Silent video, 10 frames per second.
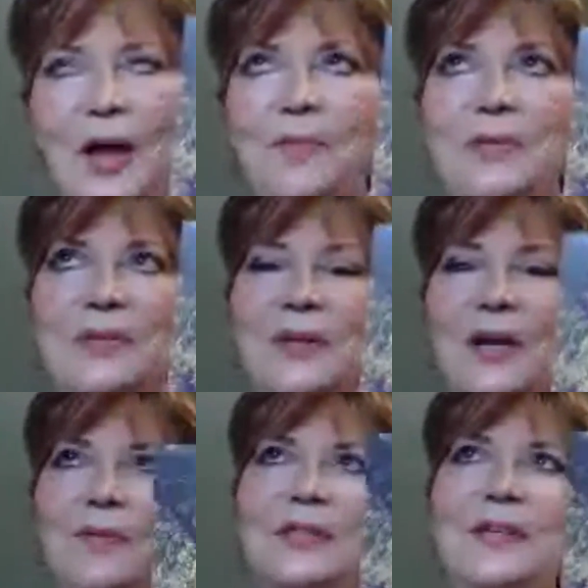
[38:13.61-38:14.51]
I was
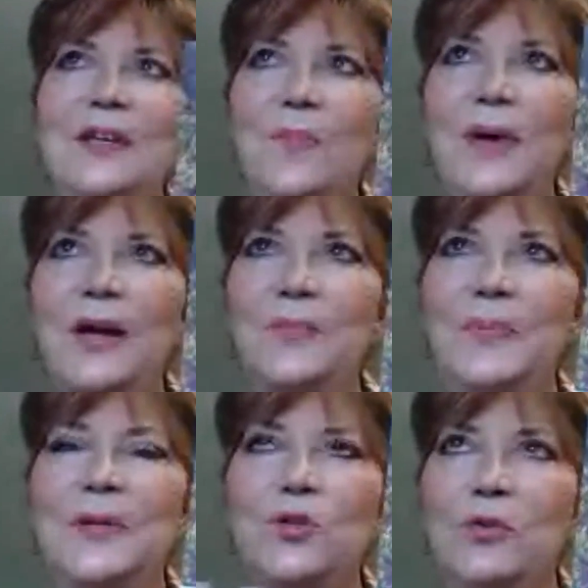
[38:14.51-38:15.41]
thinking about a
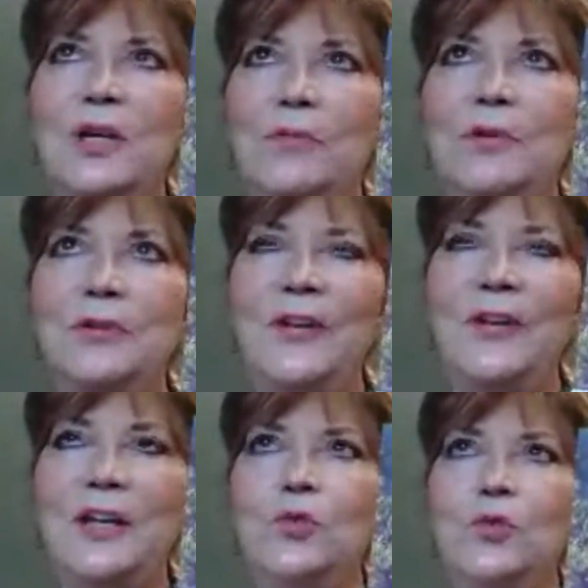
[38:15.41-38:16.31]
picture that would
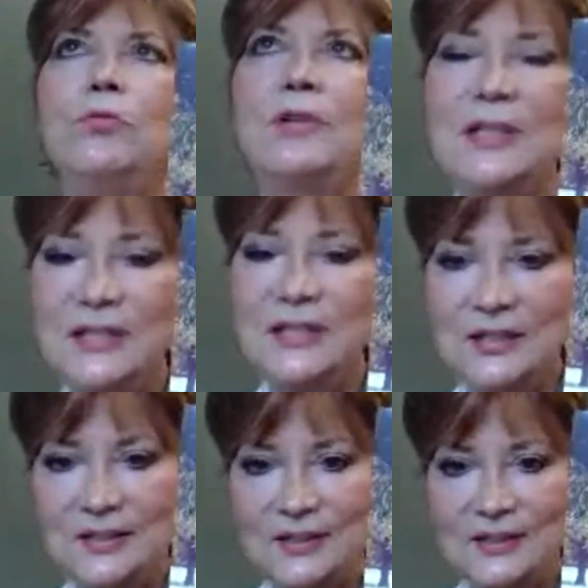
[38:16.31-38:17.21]
convey true
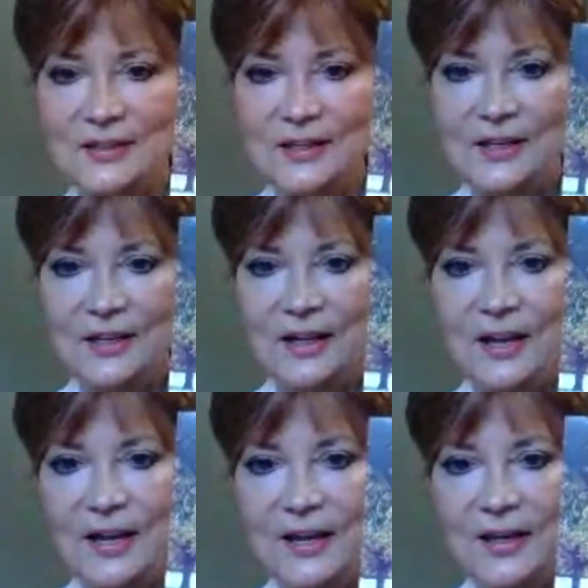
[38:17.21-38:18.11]
innocence
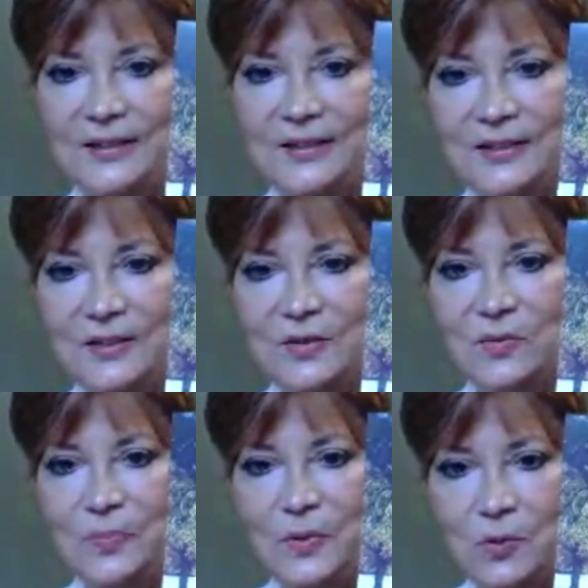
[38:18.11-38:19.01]
and
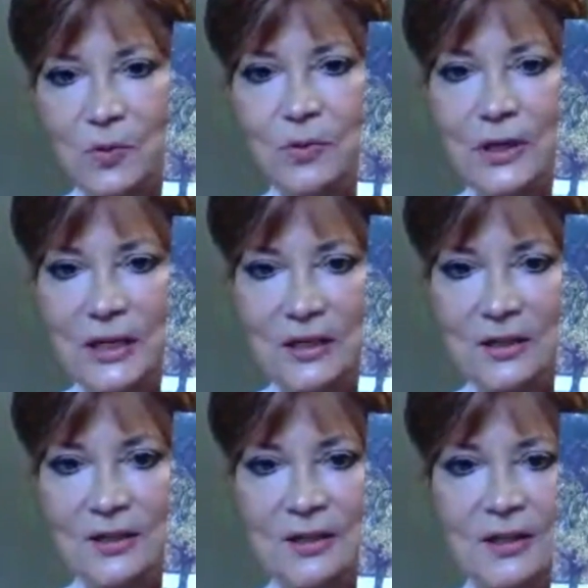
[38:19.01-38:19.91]
purity,
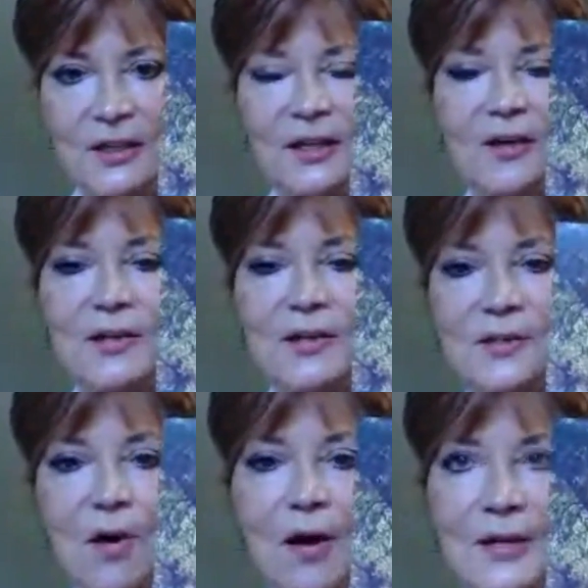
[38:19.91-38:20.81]
because
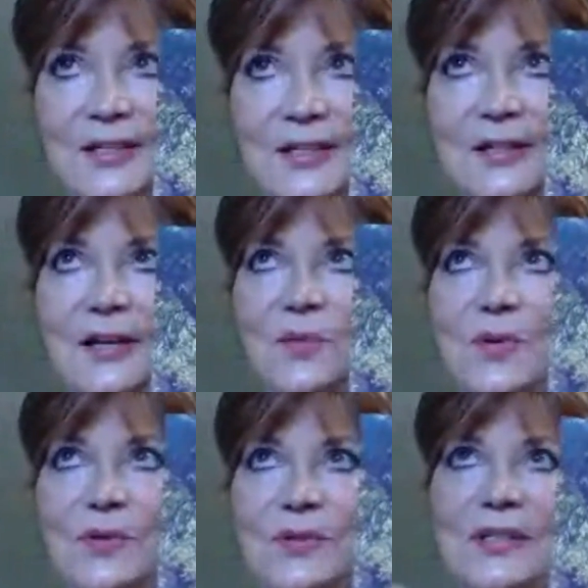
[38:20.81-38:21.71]
God is like the
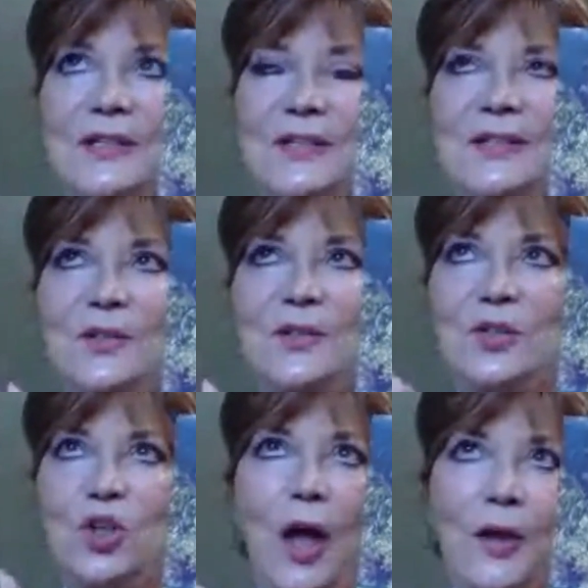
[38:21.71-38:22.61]
most
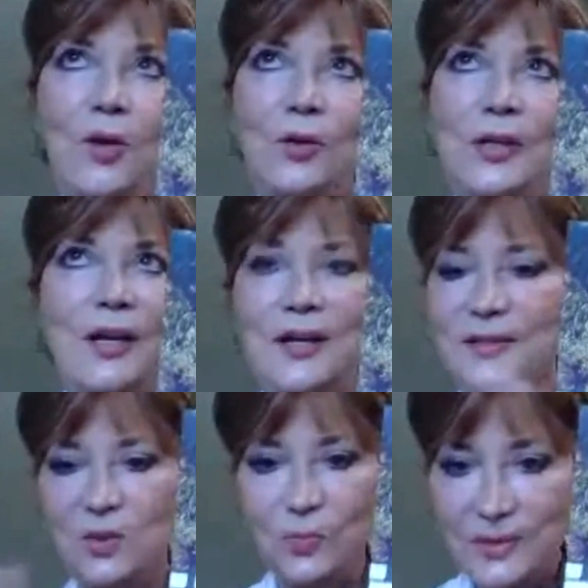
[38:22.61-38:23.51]
innocent child, yet
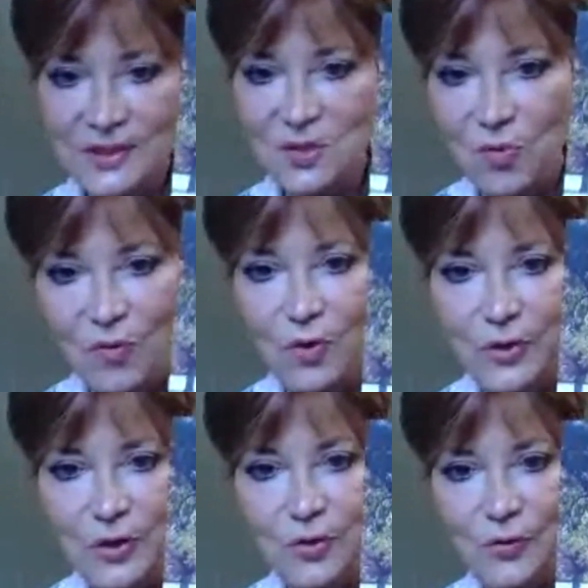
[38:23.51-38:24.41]
has the wisdom of all
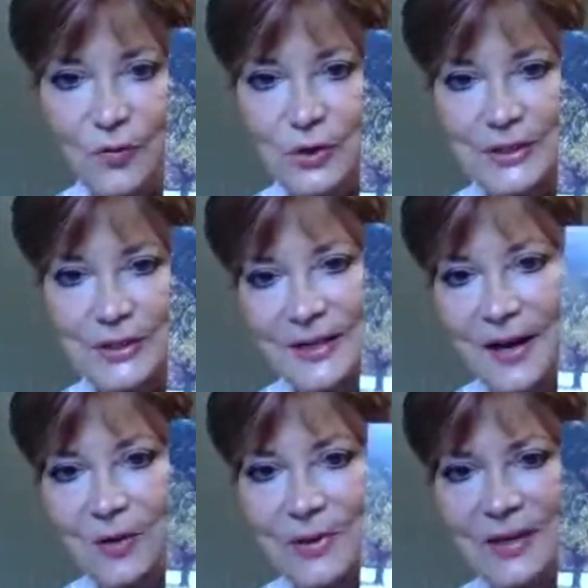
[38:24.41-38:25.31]
the universes.
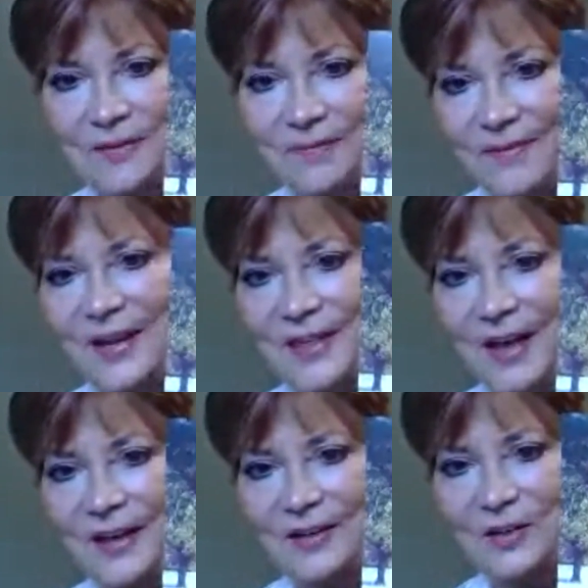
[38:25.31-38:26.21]
How do we convey
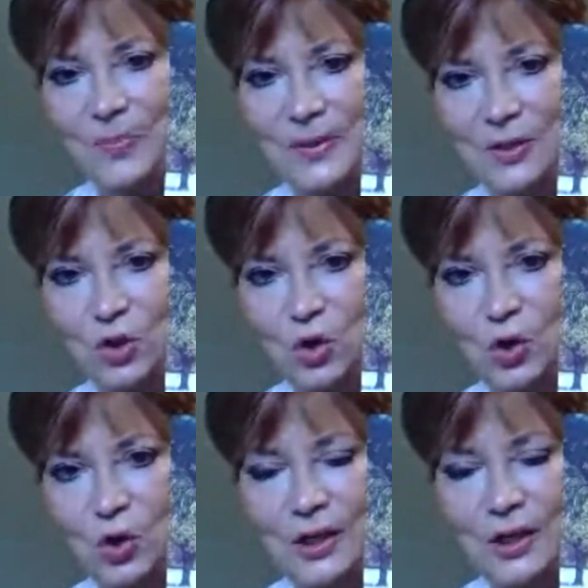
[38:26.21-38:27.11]
that in a picture?